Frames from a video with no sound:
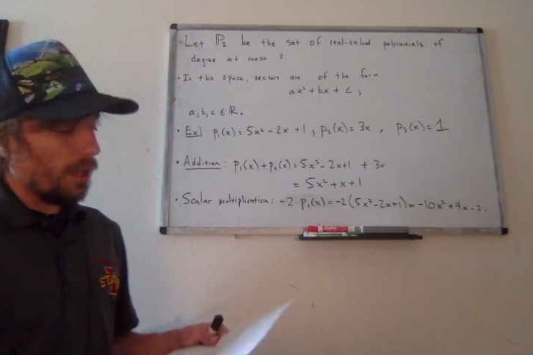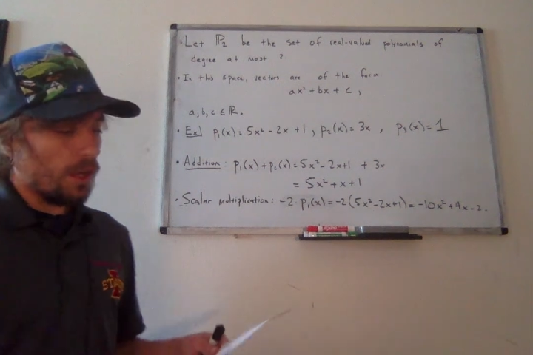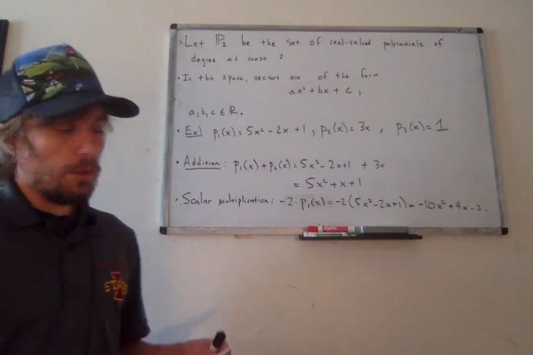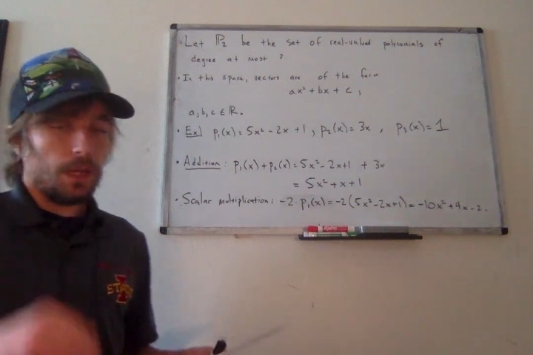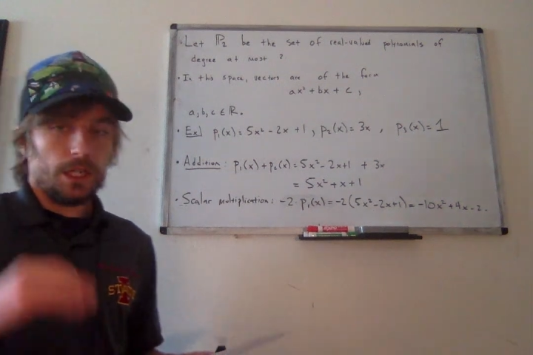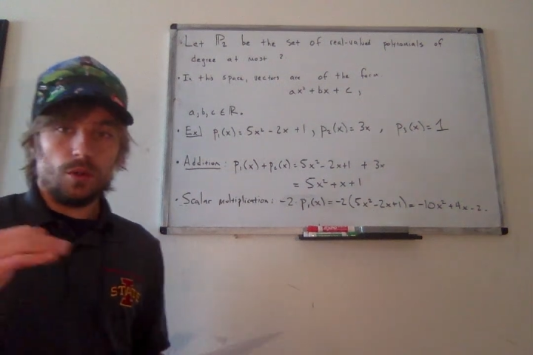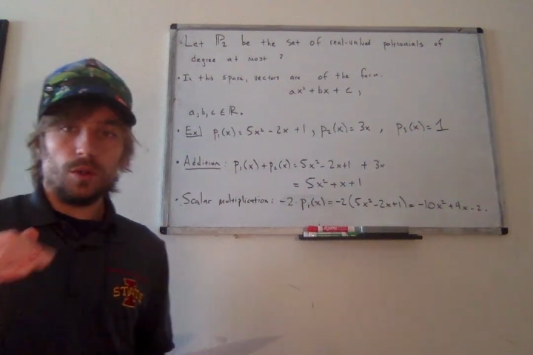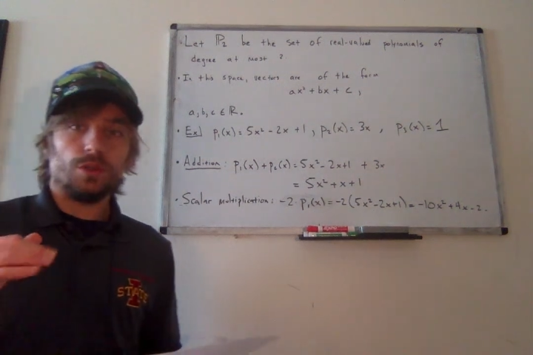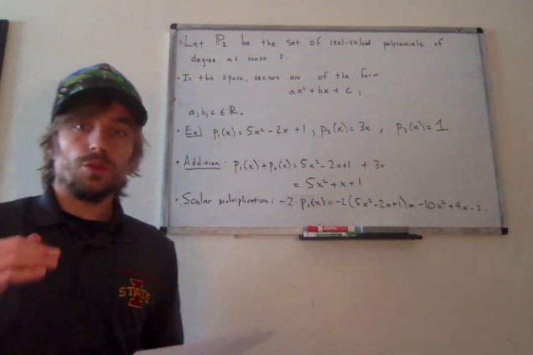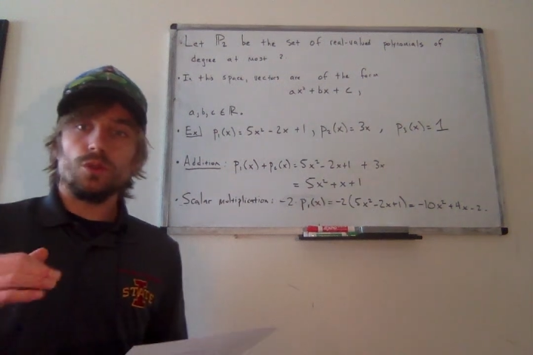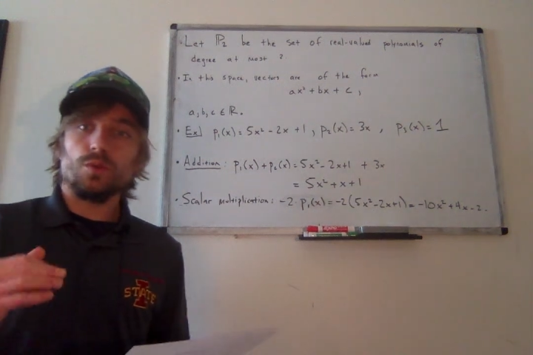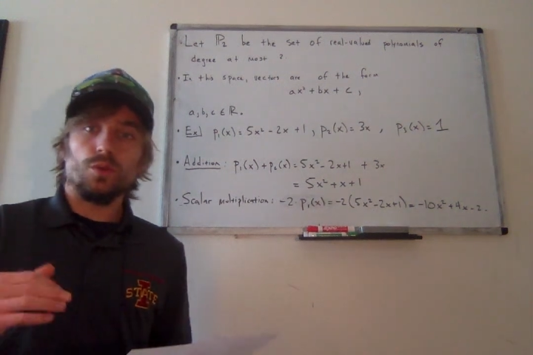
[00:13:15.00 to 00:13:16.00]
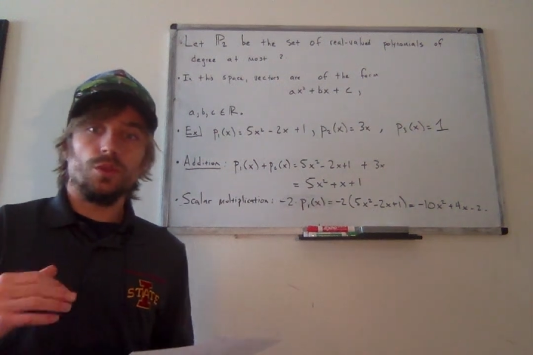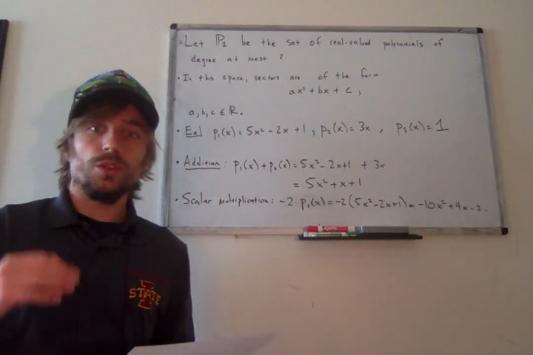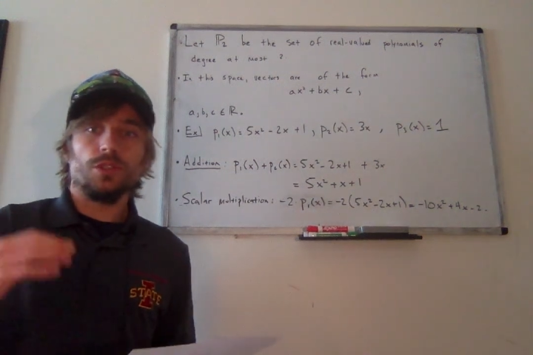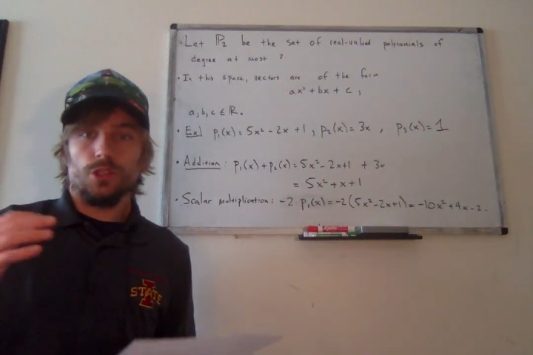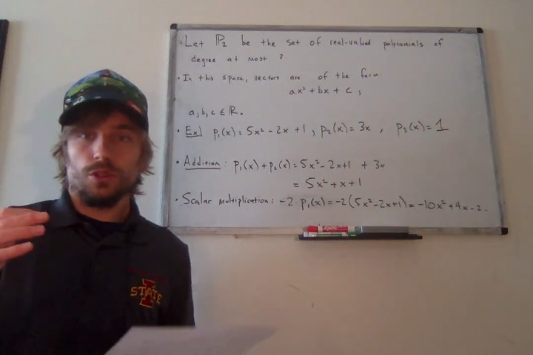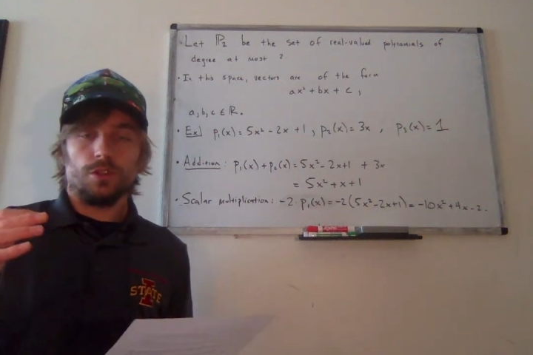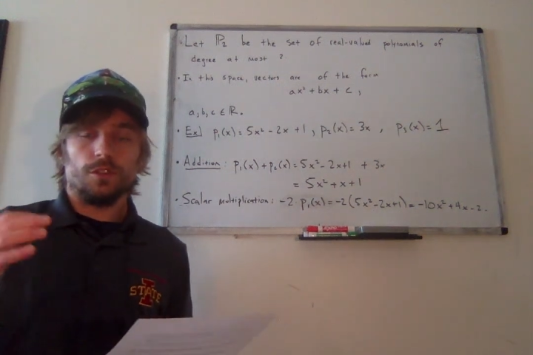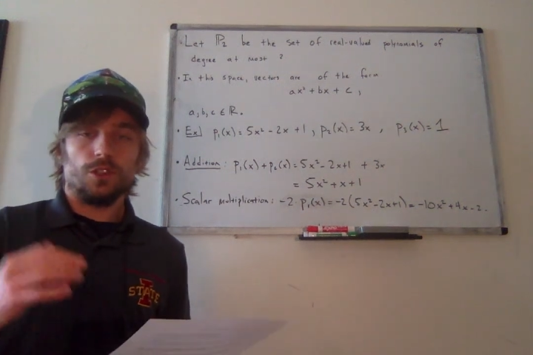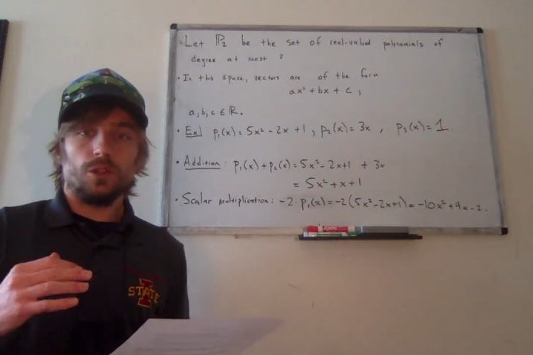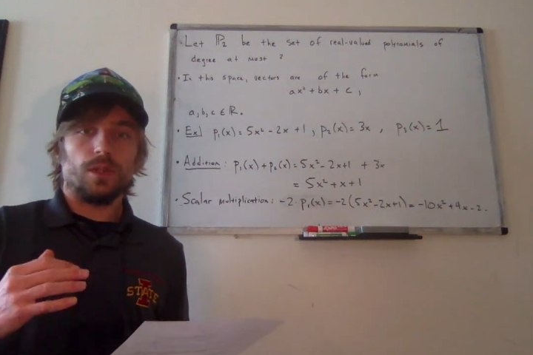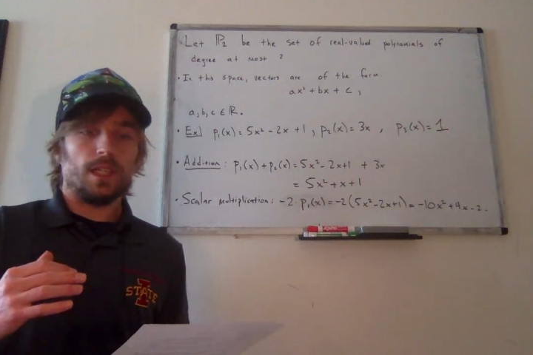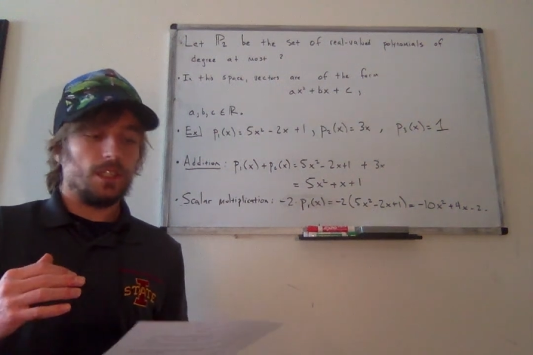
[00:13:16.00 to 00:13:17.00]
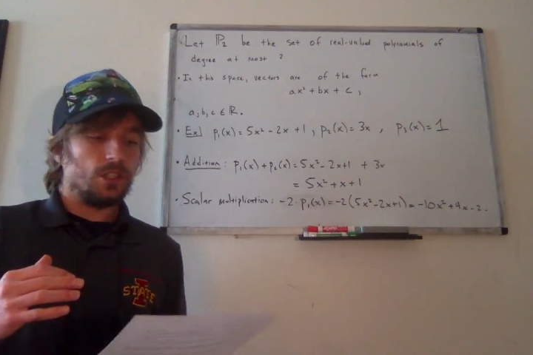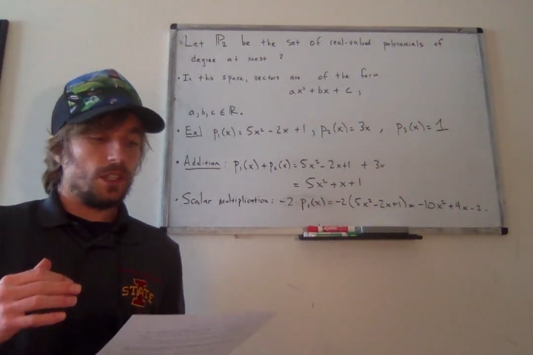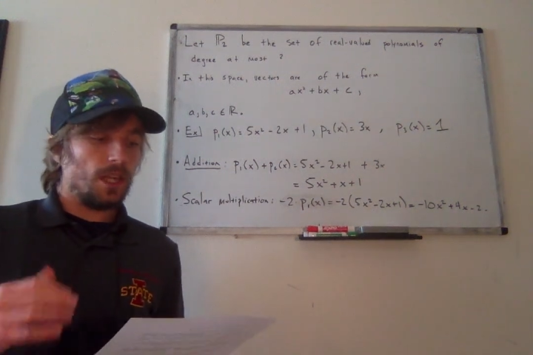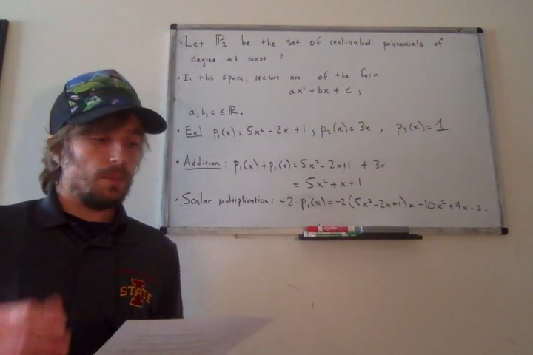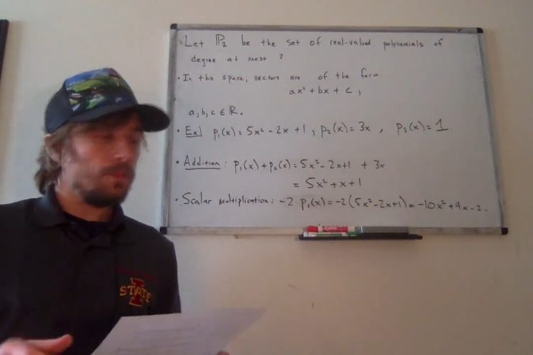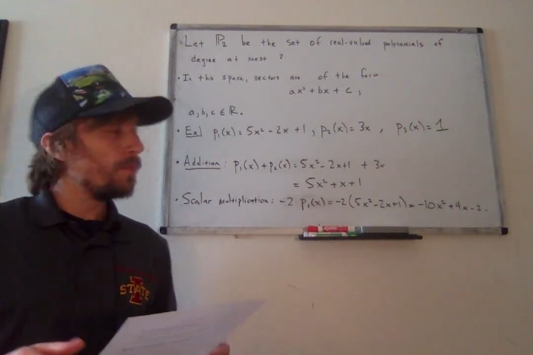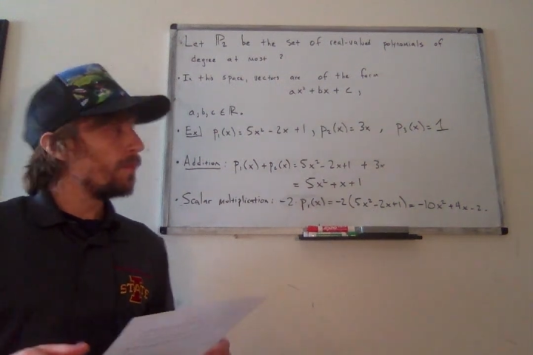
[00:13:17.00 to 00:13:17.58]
uh, by going through the rules and sort of showing each step